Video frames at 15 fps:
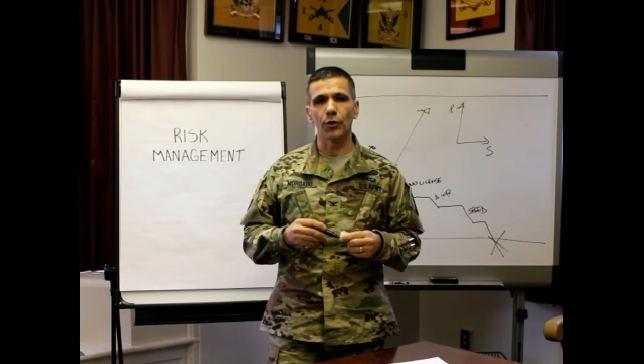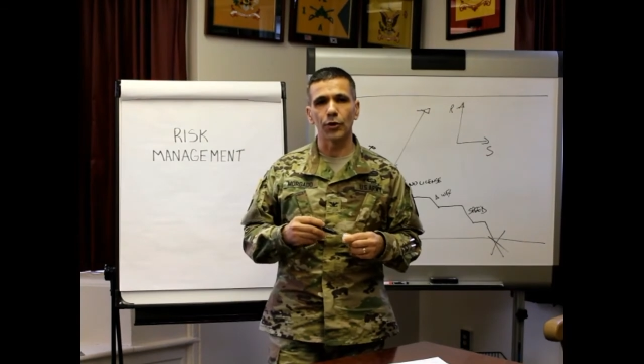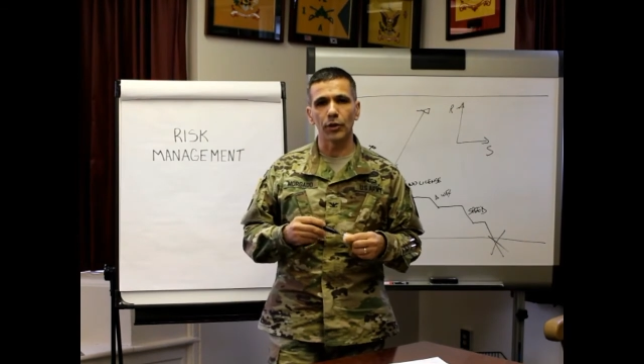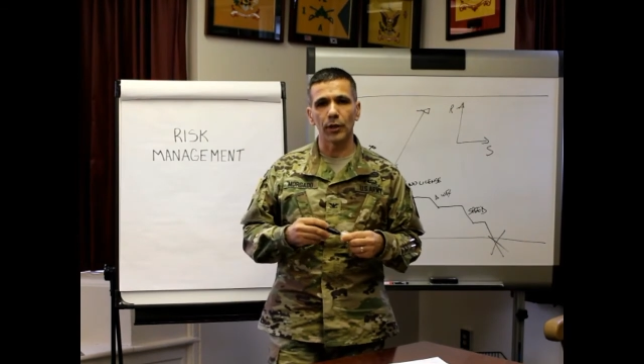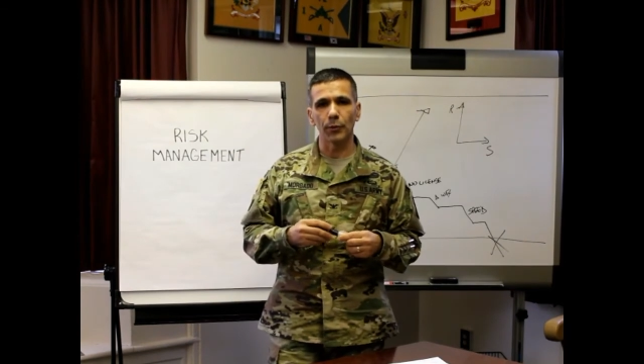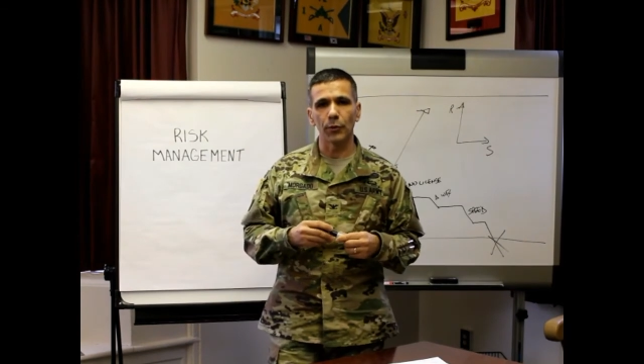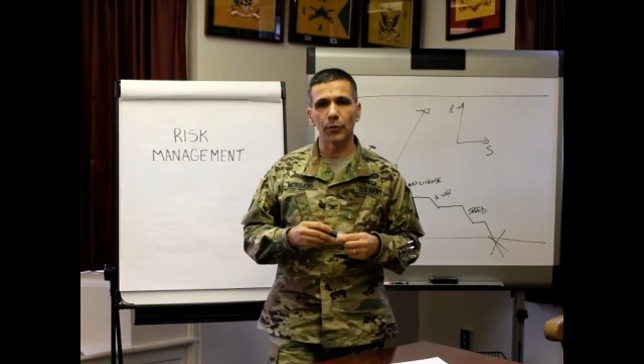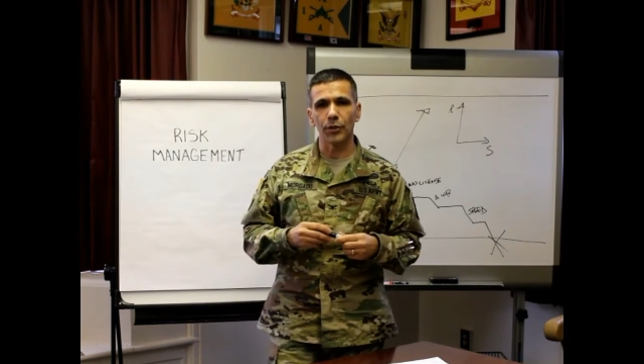our
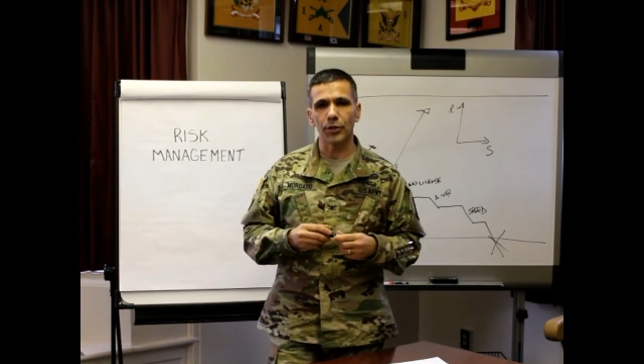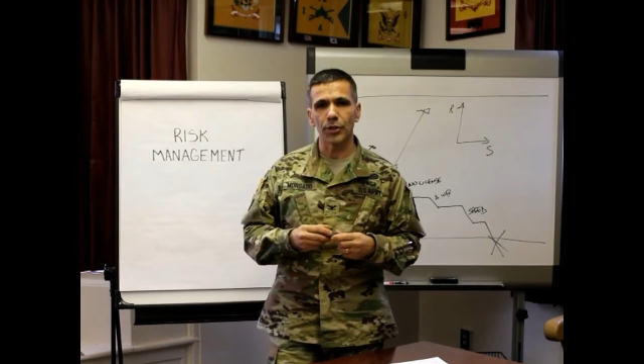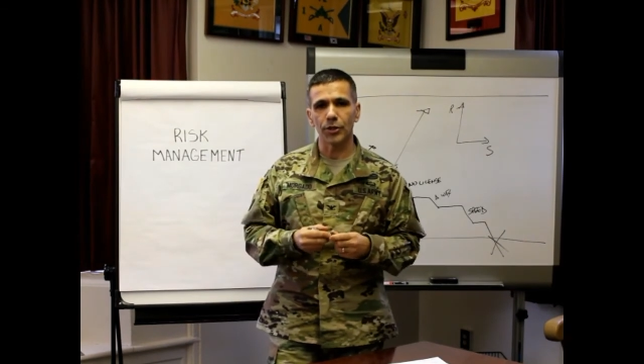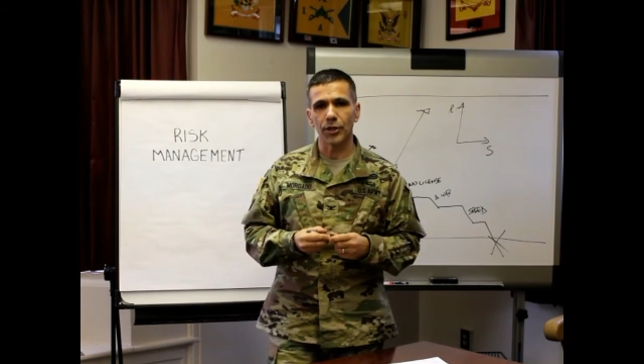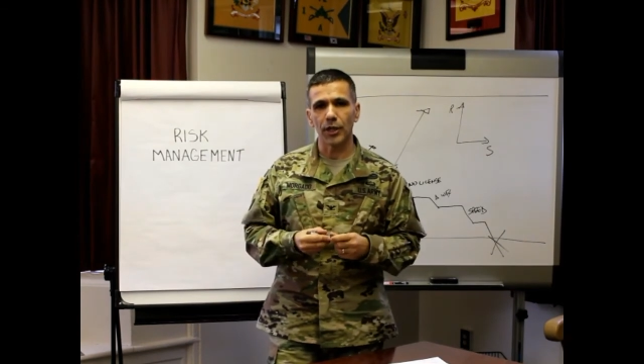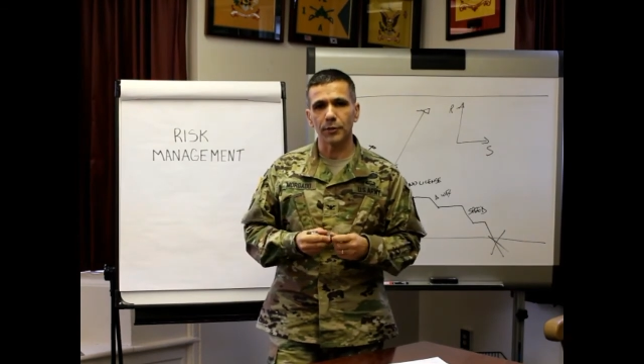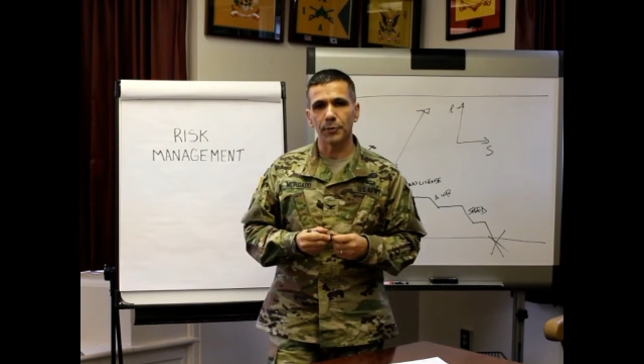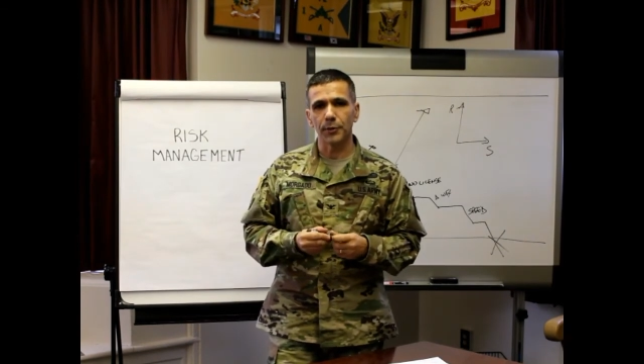deliberate risk
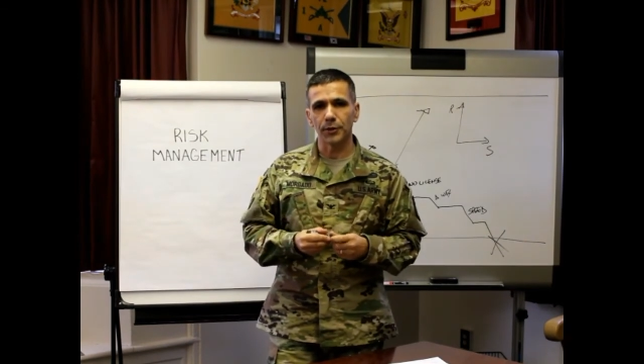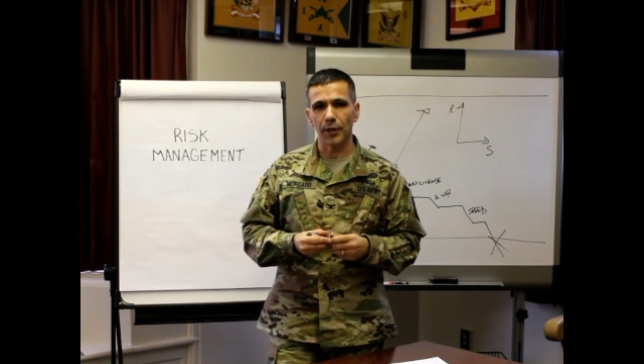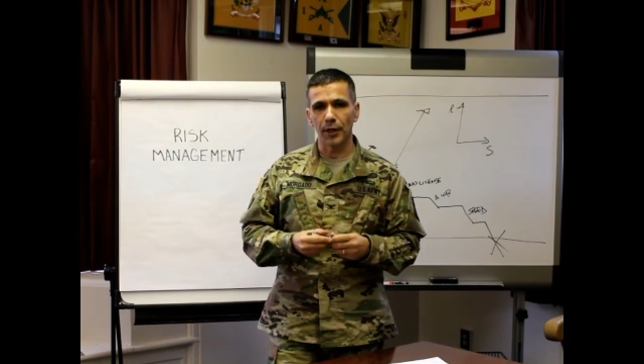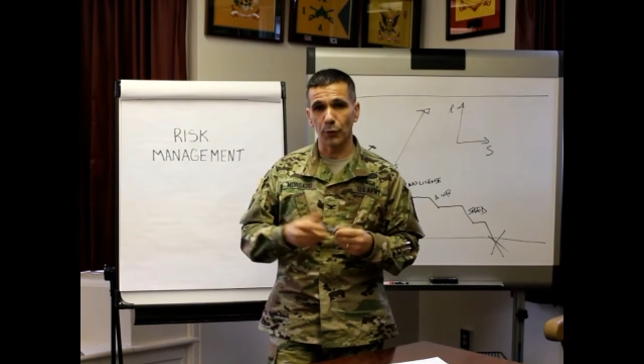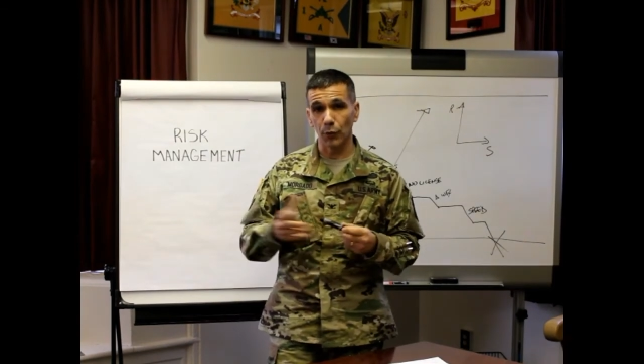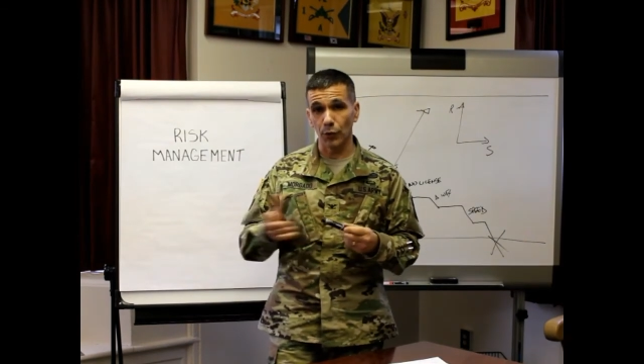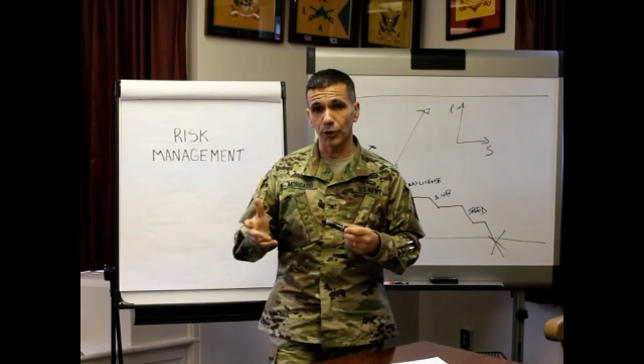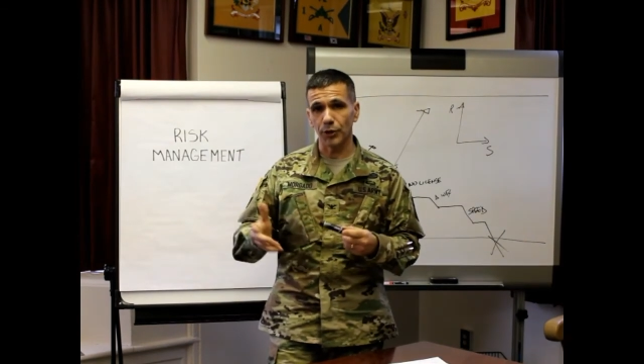assessments
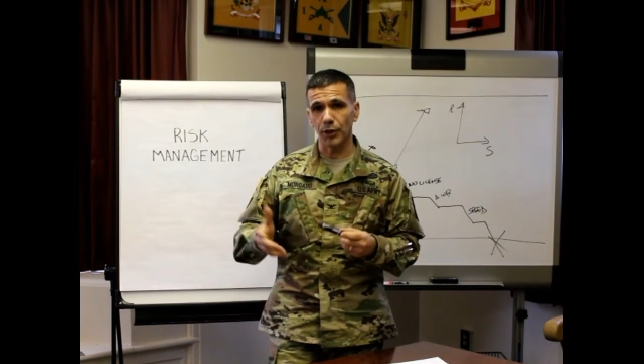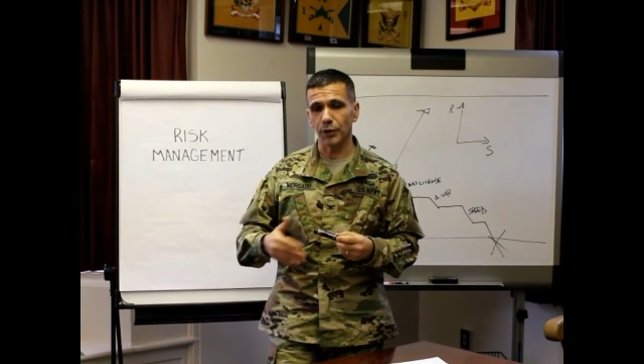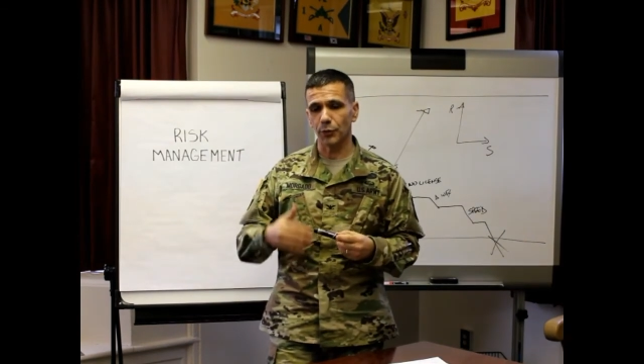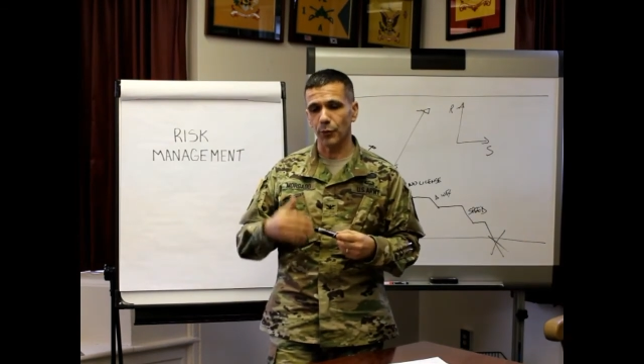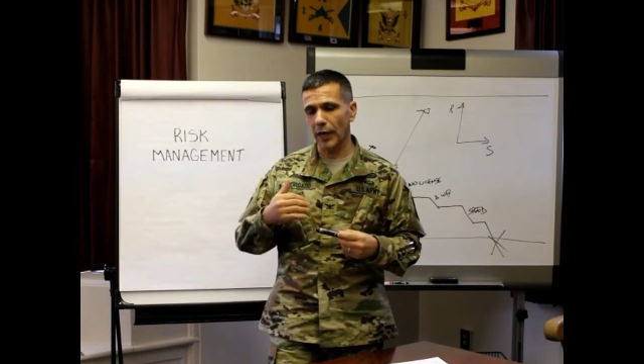and worksheets,